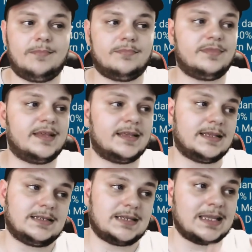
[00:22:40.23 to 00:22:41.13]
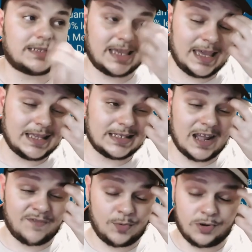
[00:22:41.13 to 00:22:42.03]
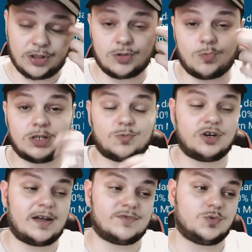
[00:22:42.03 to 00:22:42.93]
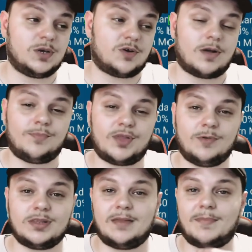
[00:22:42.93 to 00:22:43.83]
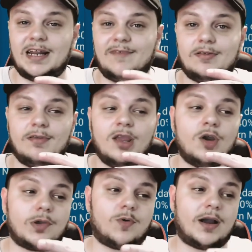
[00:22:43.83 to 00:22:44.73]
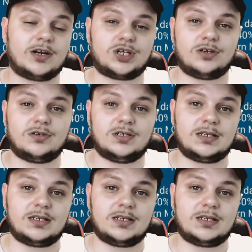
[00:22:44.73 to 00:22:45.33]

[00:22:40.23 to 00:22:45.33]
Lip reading: His kit is definitely one of those ones where you're going to have to tweak around, play with it. It might even require certain